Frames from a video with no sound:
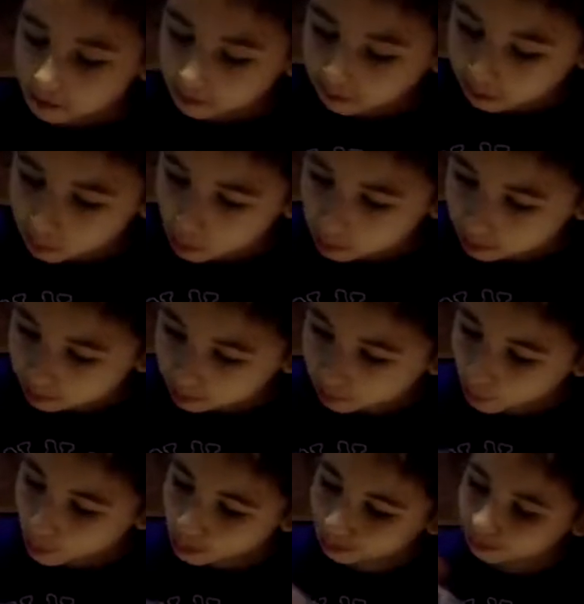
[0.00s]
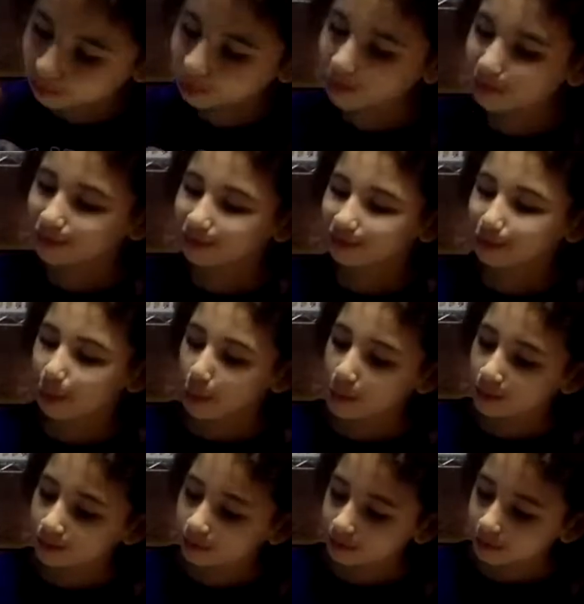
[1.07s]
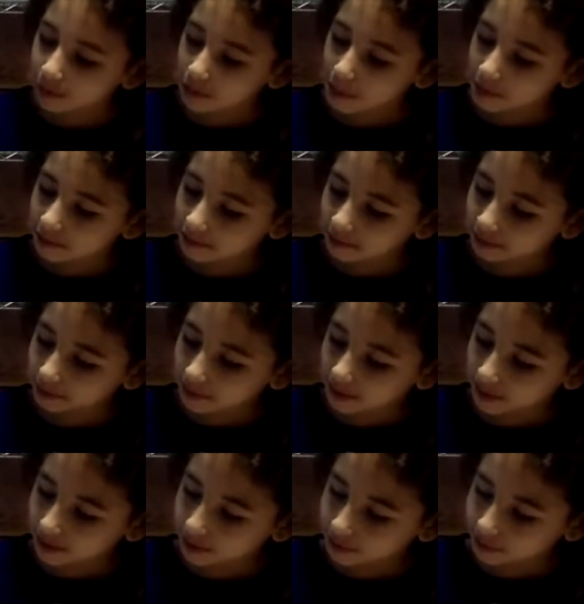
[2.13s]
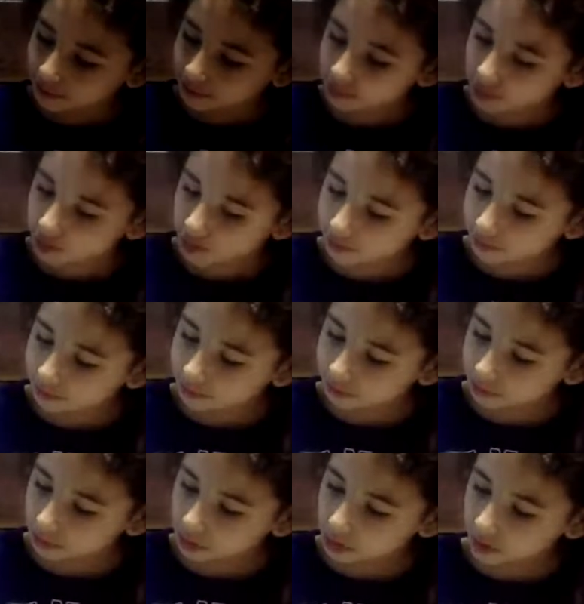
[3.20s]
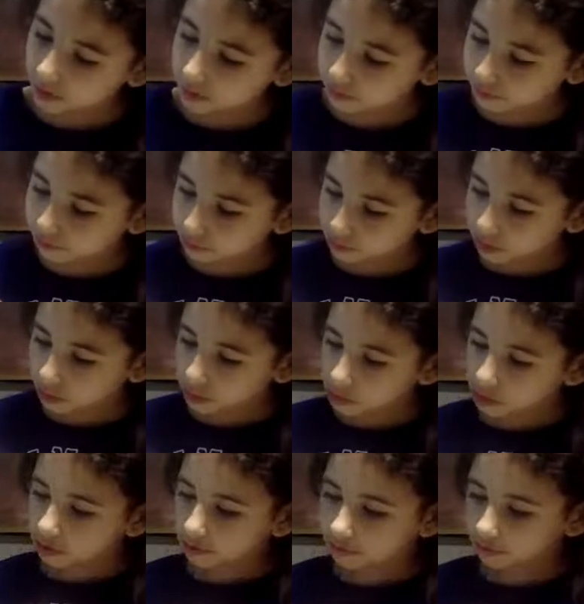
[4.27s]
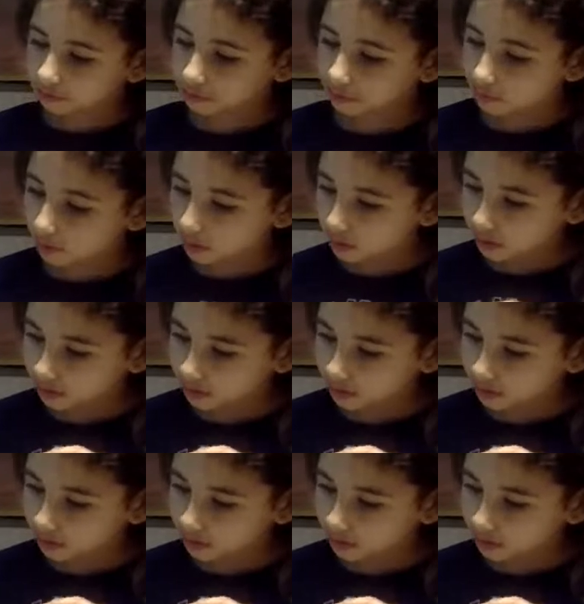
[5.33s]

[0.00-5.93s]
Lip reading: so for all those, just before we head off soon, as I mentioned, I have